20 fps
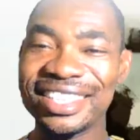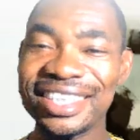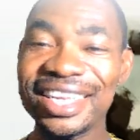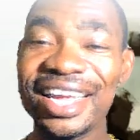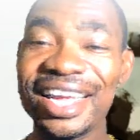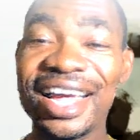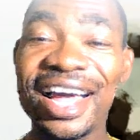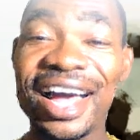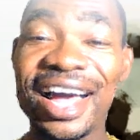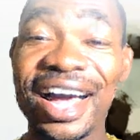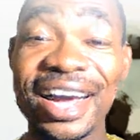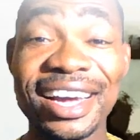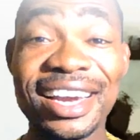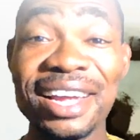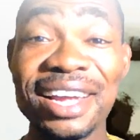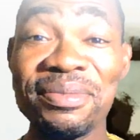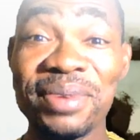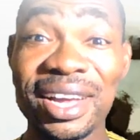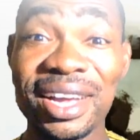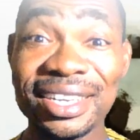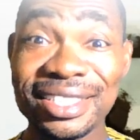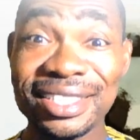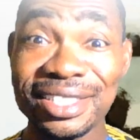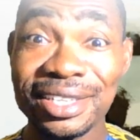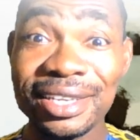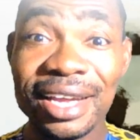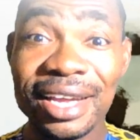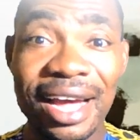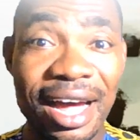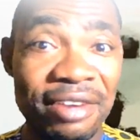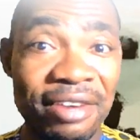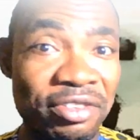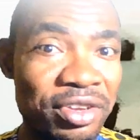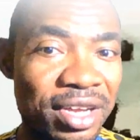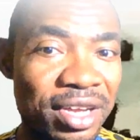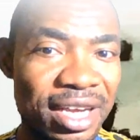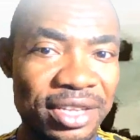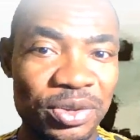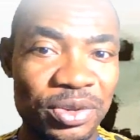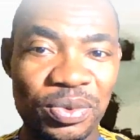How can I be asking? Have you heard the
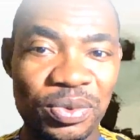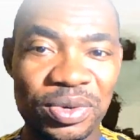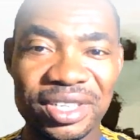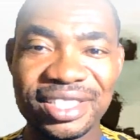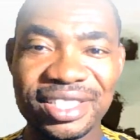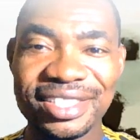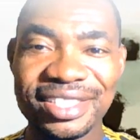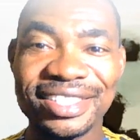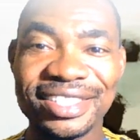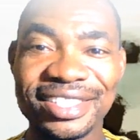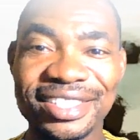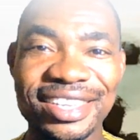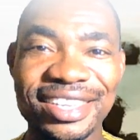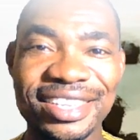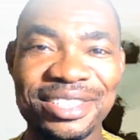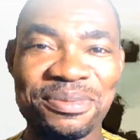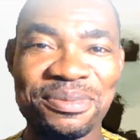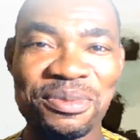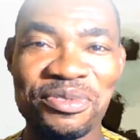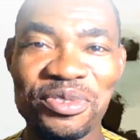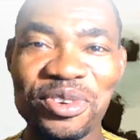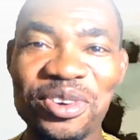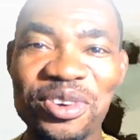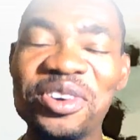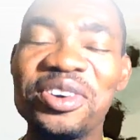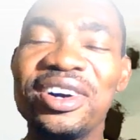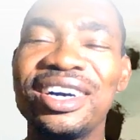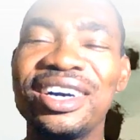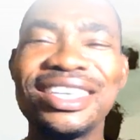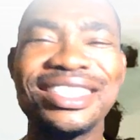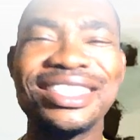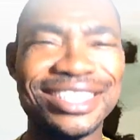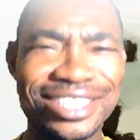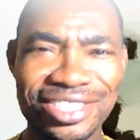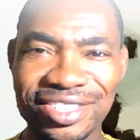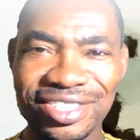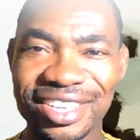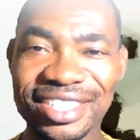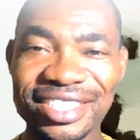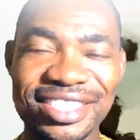word sentence before? It's strange.
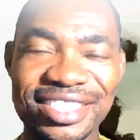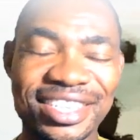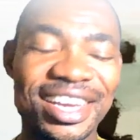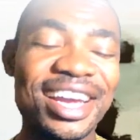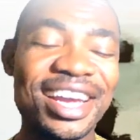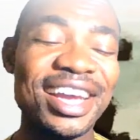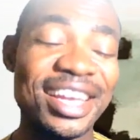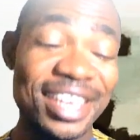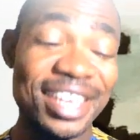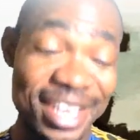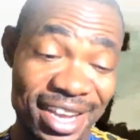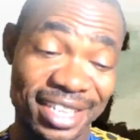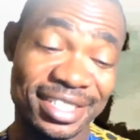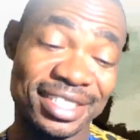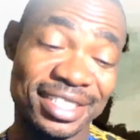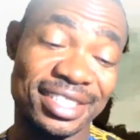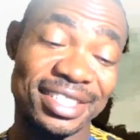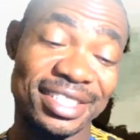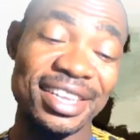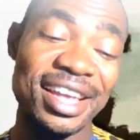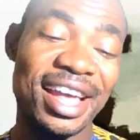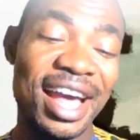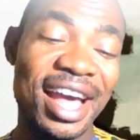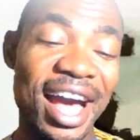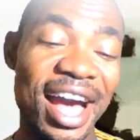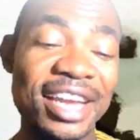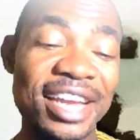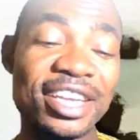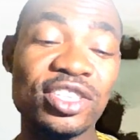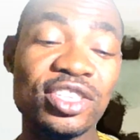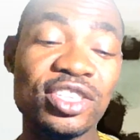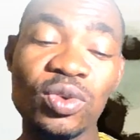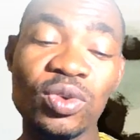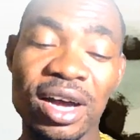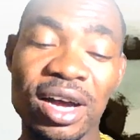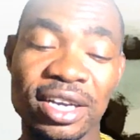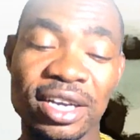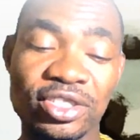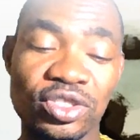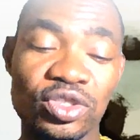Yes. I need to ask
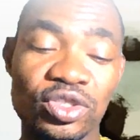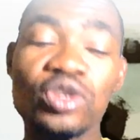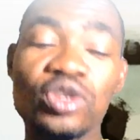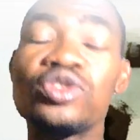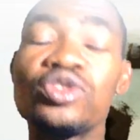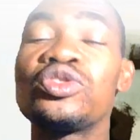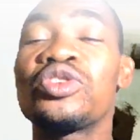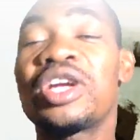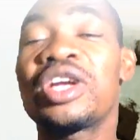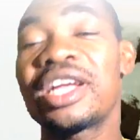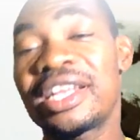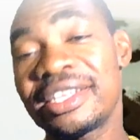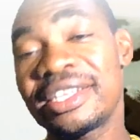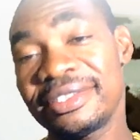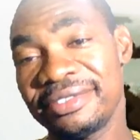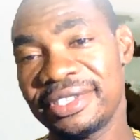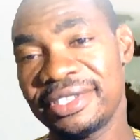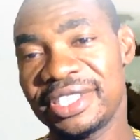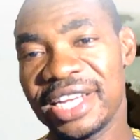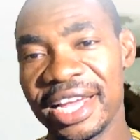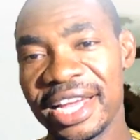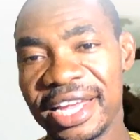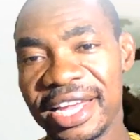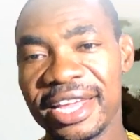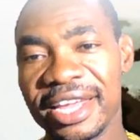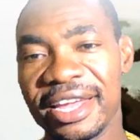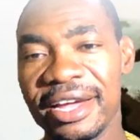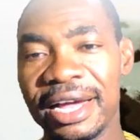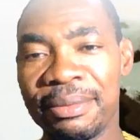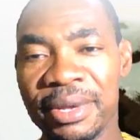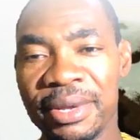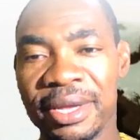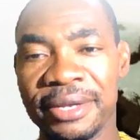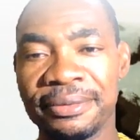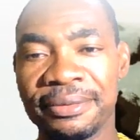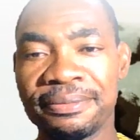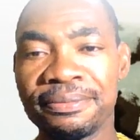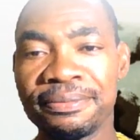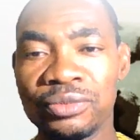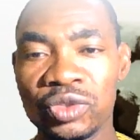just to check.
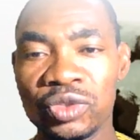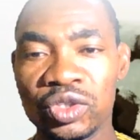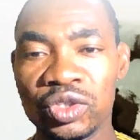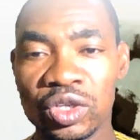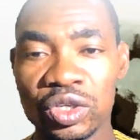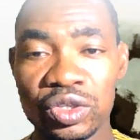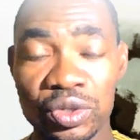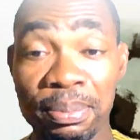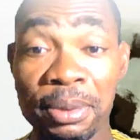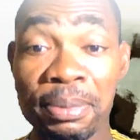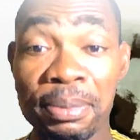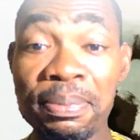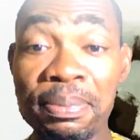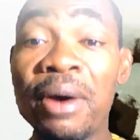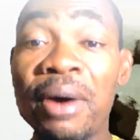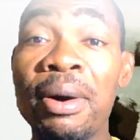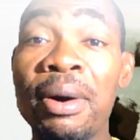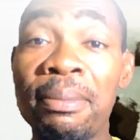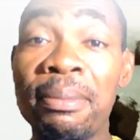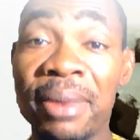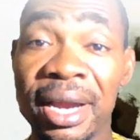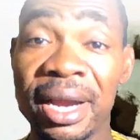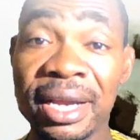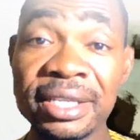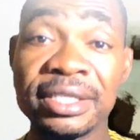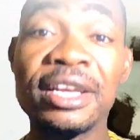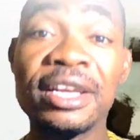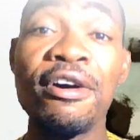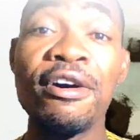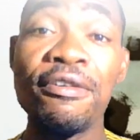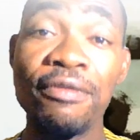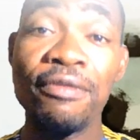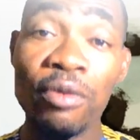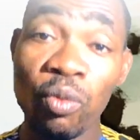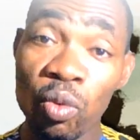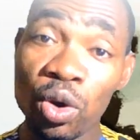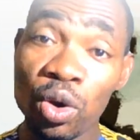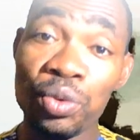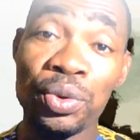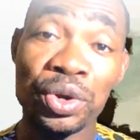Just to prepare our mind for what
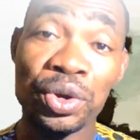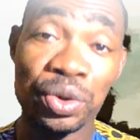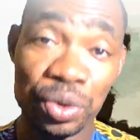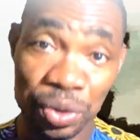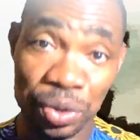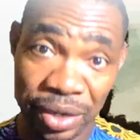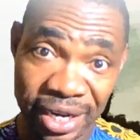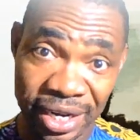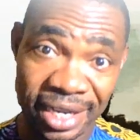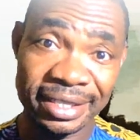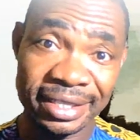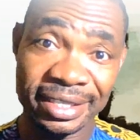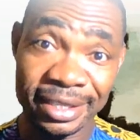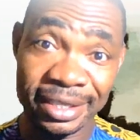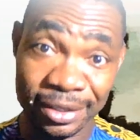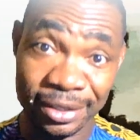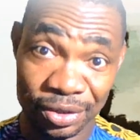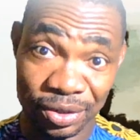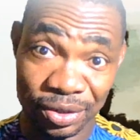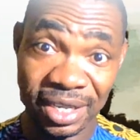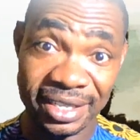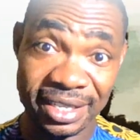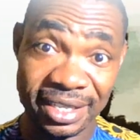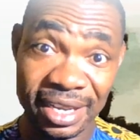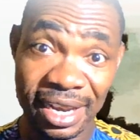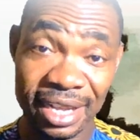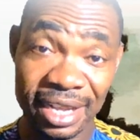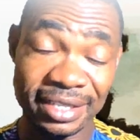we're going to learn in today's class.